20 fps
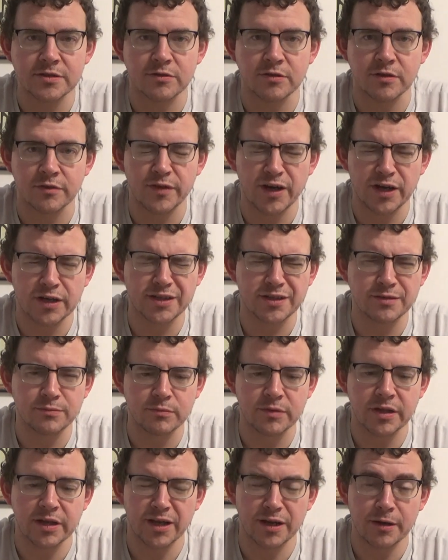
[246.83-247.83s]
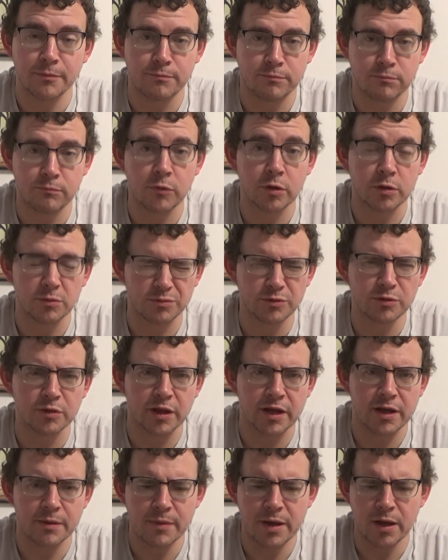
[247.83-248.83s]
sort of act like a, well, look
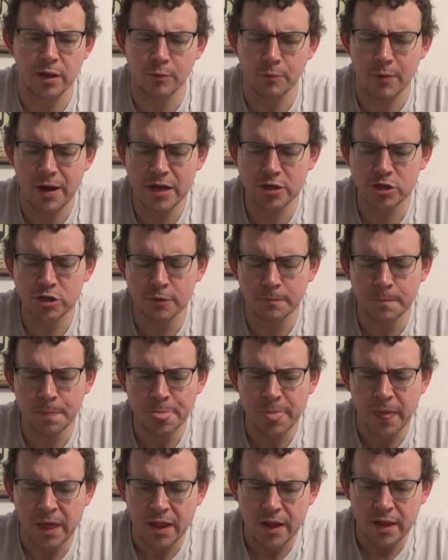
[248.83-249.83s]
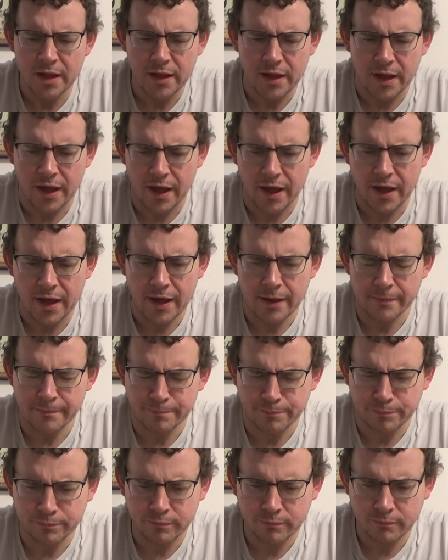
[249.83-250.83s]
like a metal wedge.
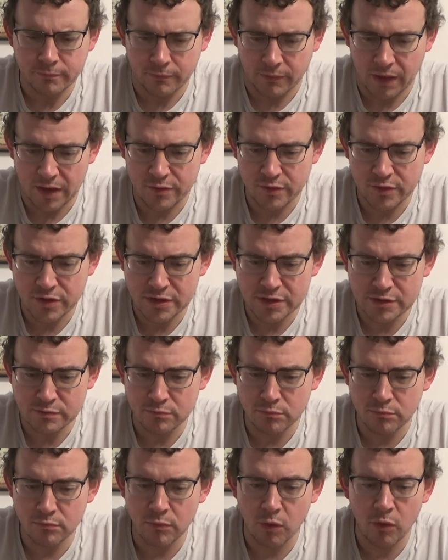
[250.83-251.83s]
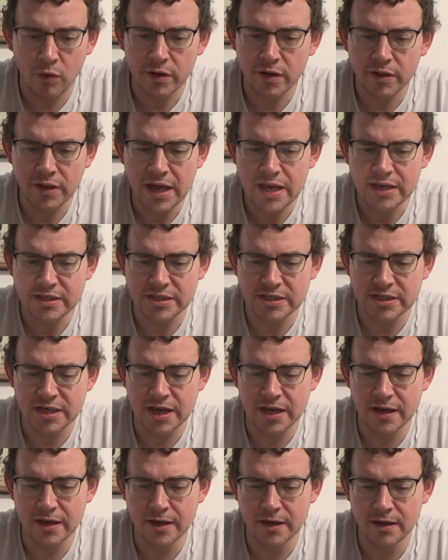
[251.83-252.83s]
Everything's more or
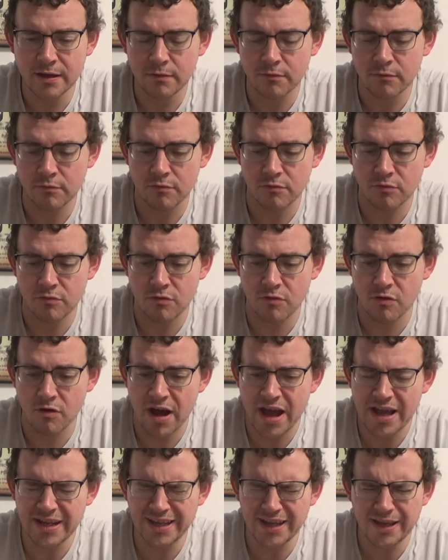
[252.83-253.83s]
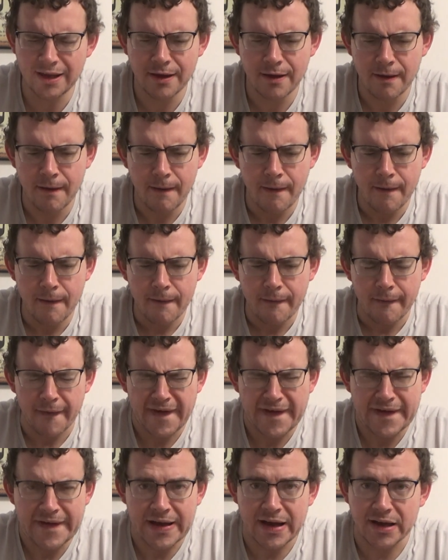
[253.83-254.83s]
less ready.
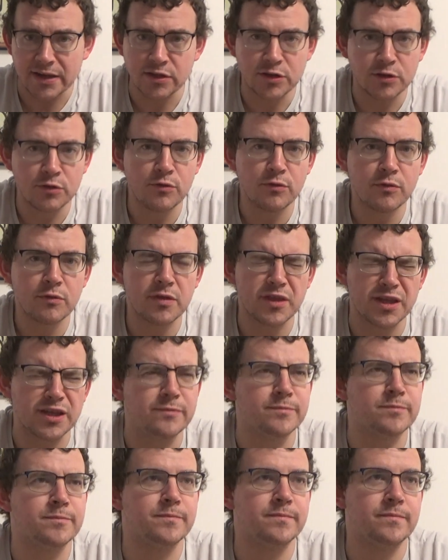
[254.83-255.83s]
I know that